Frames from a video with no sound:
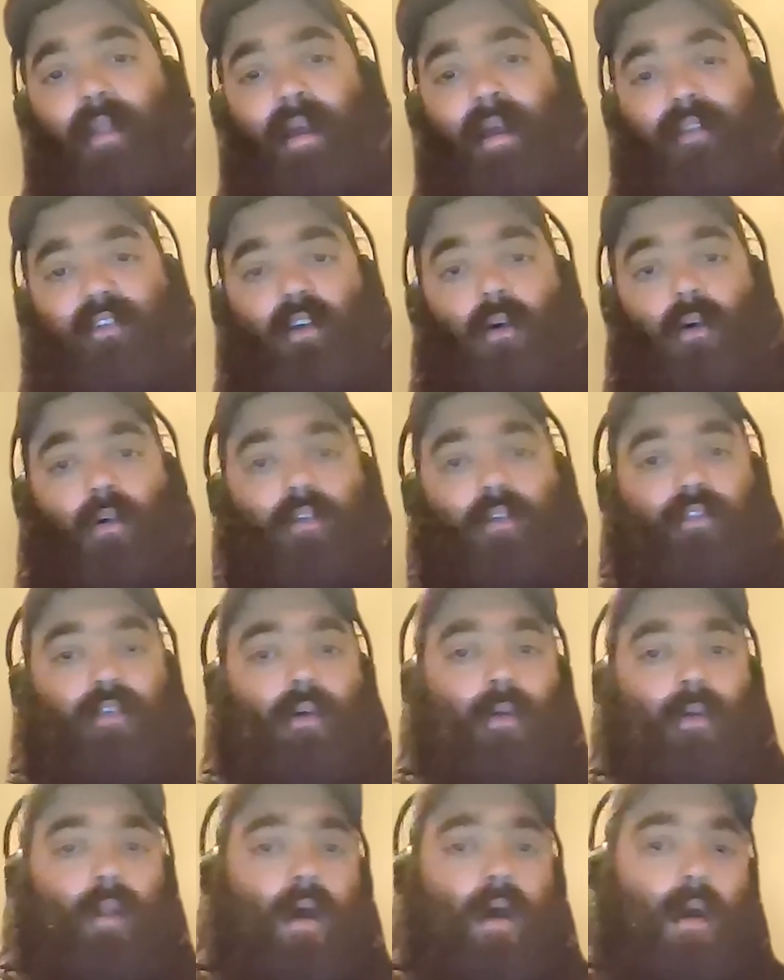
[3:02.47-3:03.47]
That's
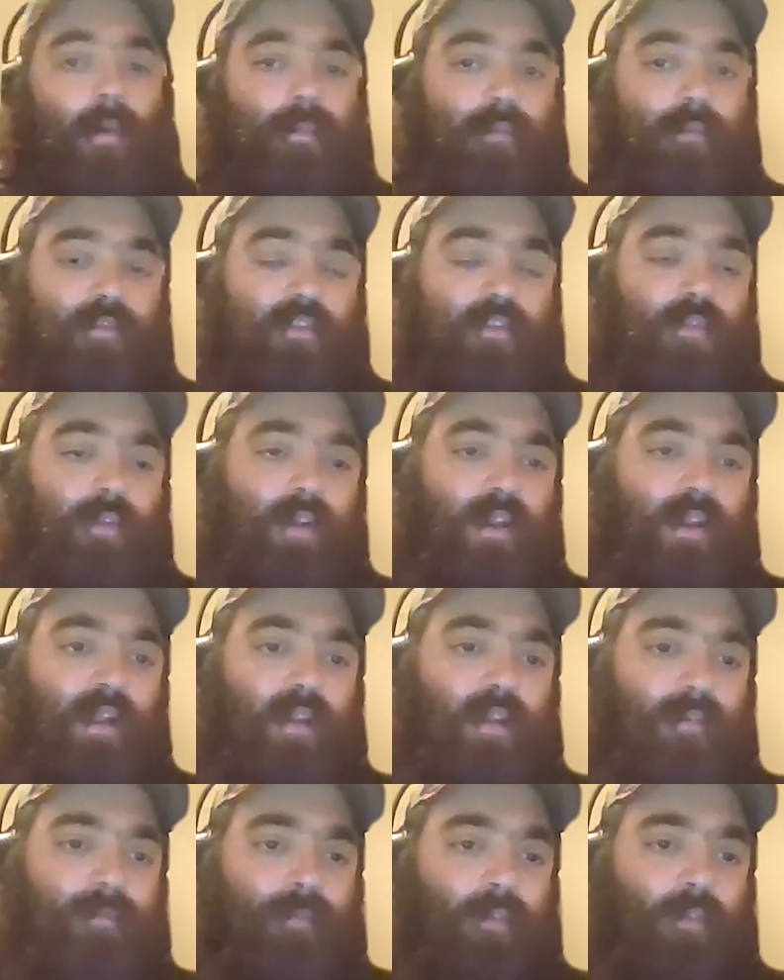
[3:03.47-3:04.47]
also an
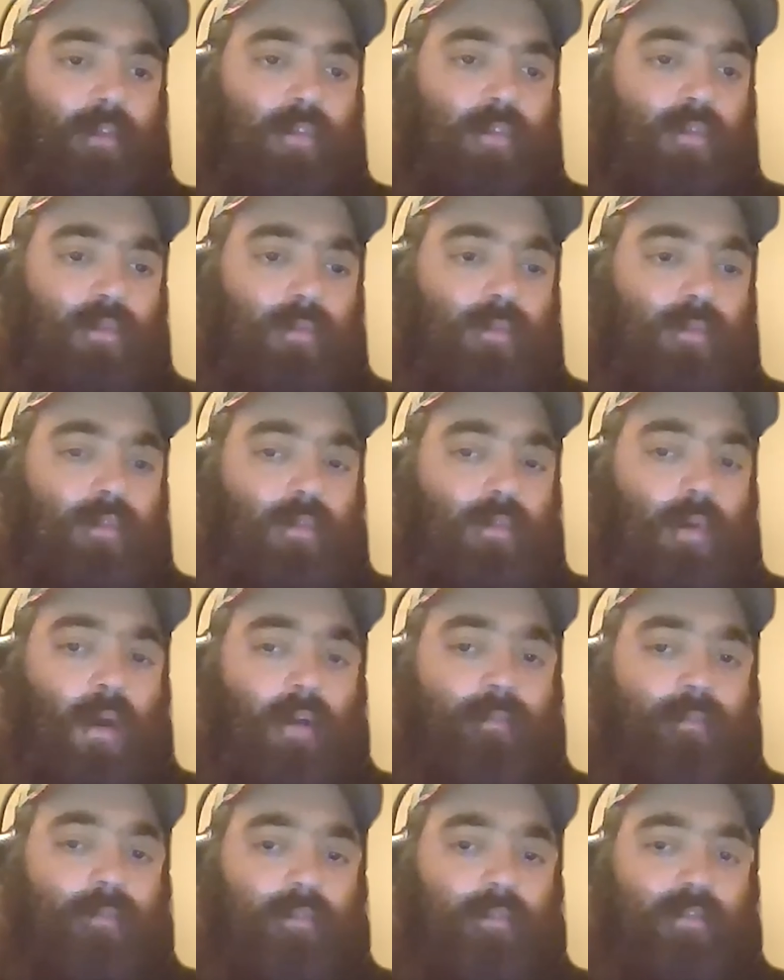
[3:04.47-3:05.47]
opportunity for you to
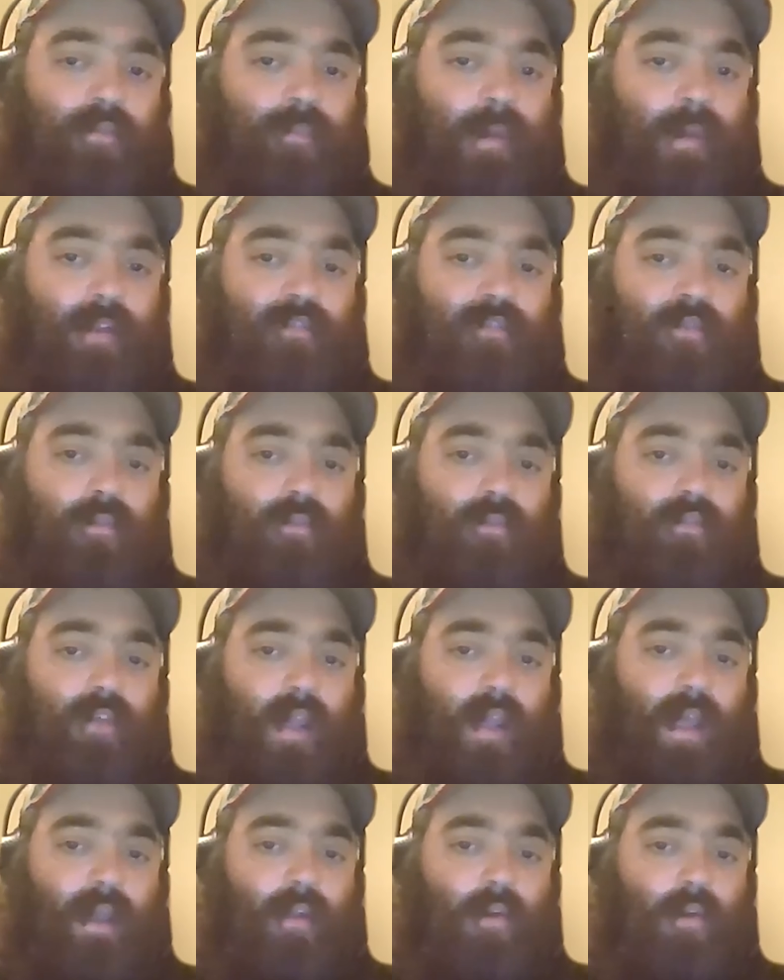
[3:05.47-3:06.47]
offer specials
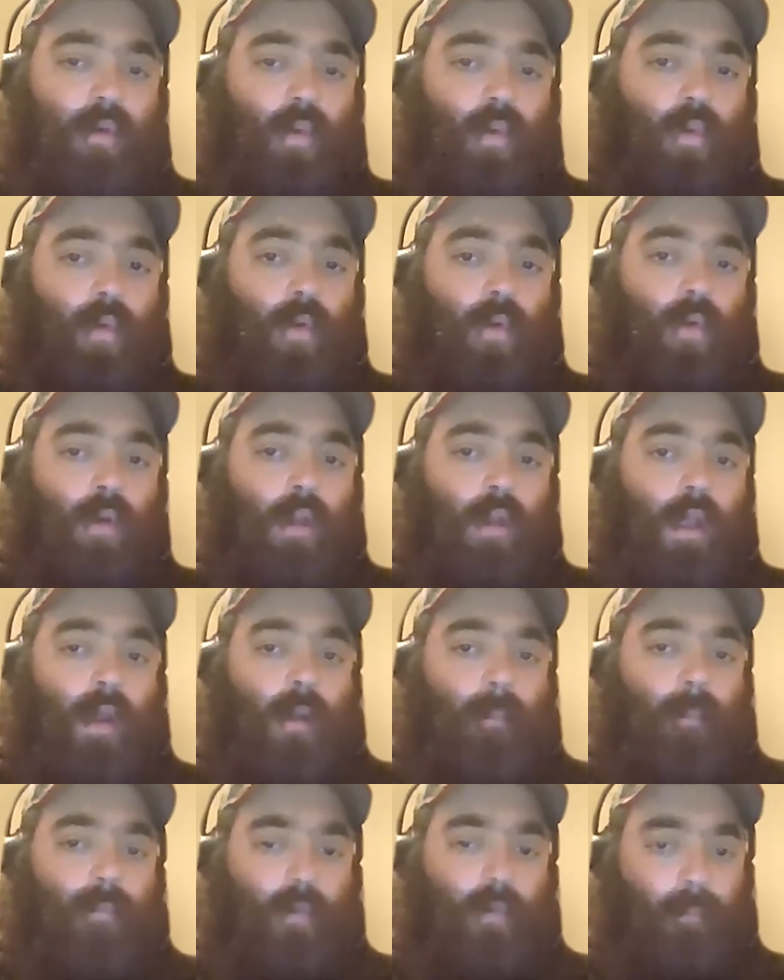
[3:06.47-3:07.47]
and or
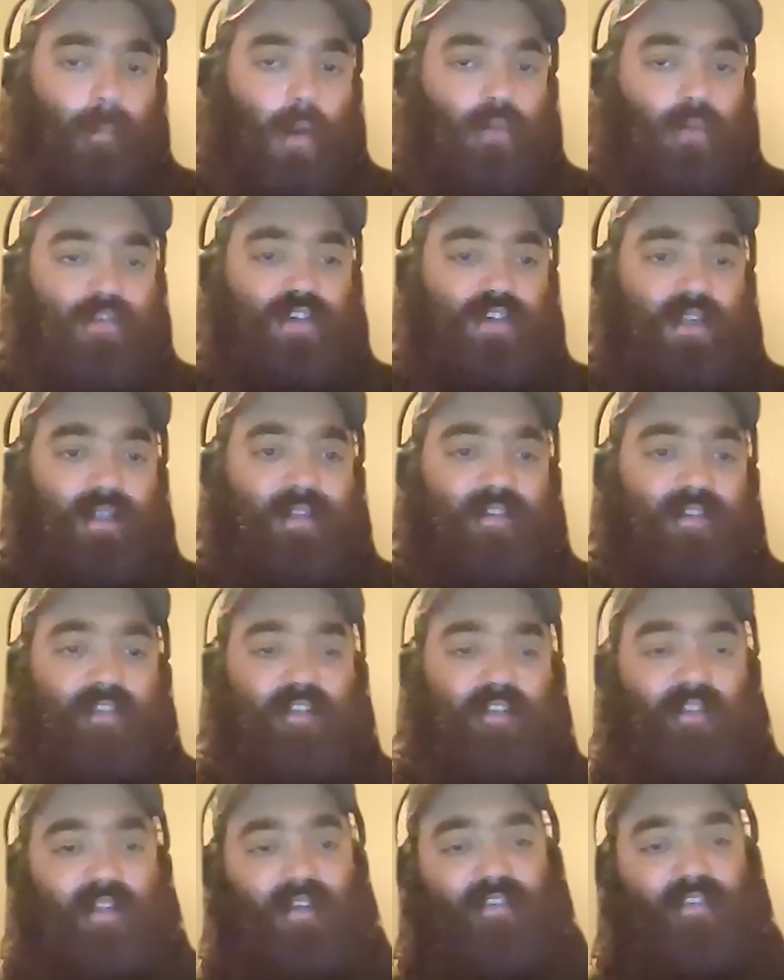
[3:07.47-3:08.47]

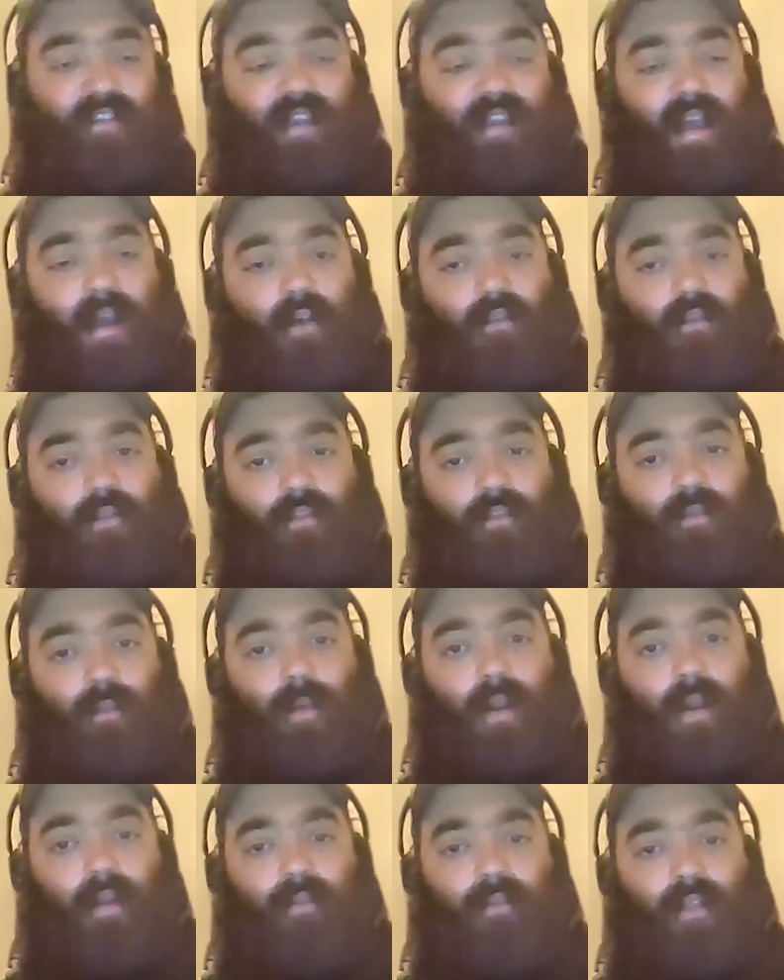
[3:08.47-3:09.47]
promotions, discounts,
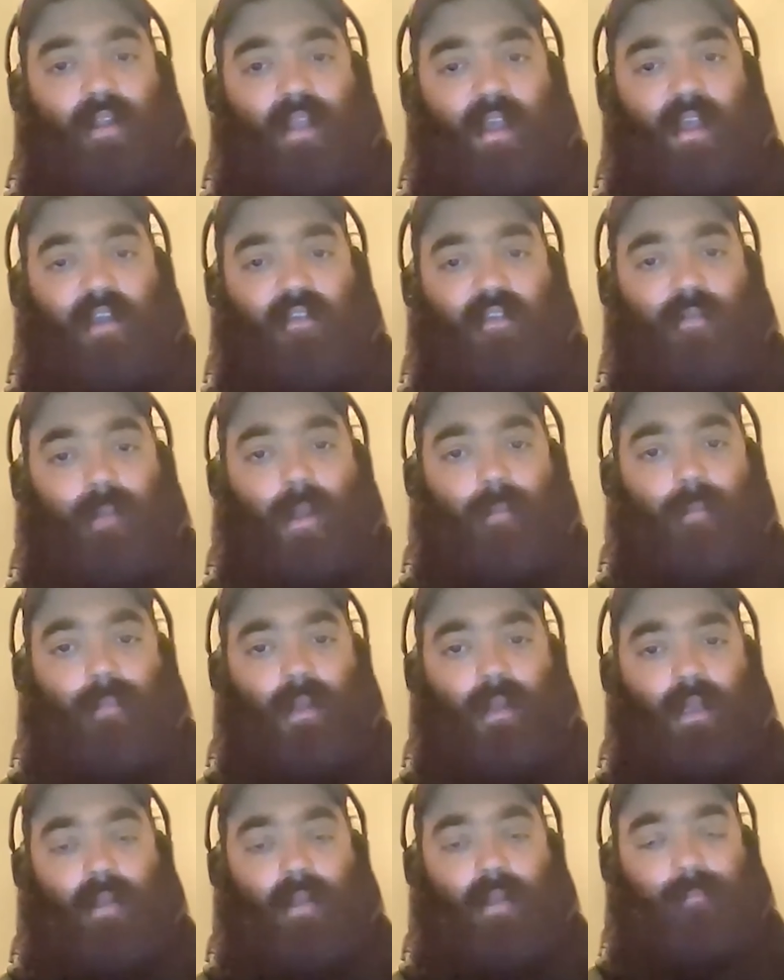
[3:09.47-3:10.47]
whatever the case may
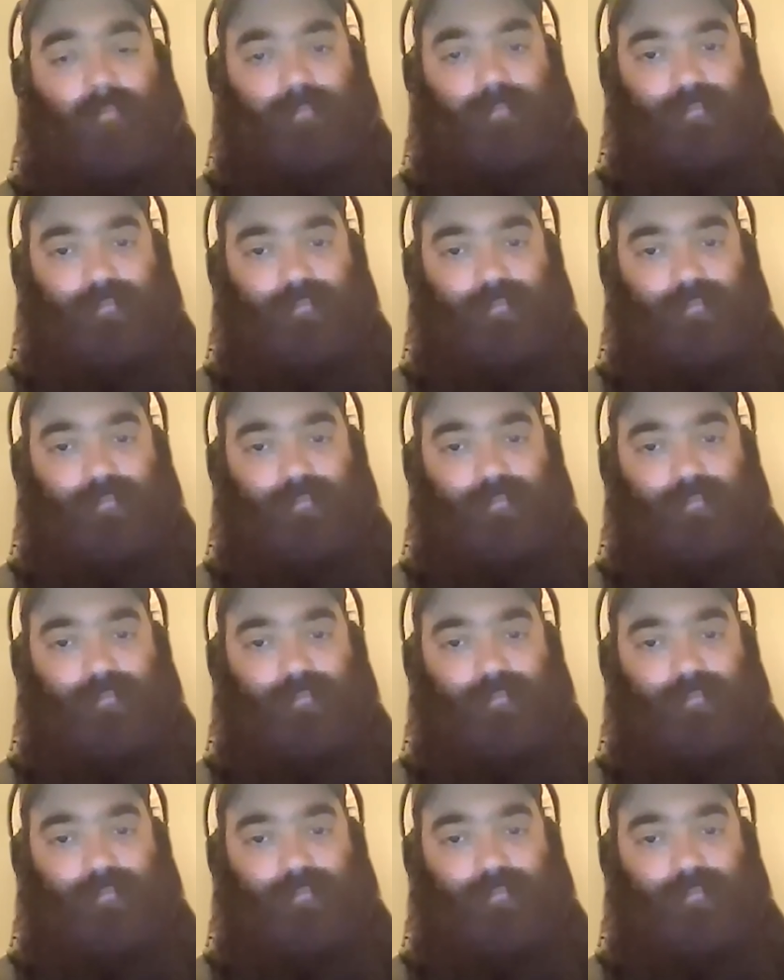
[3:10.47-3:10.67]
be.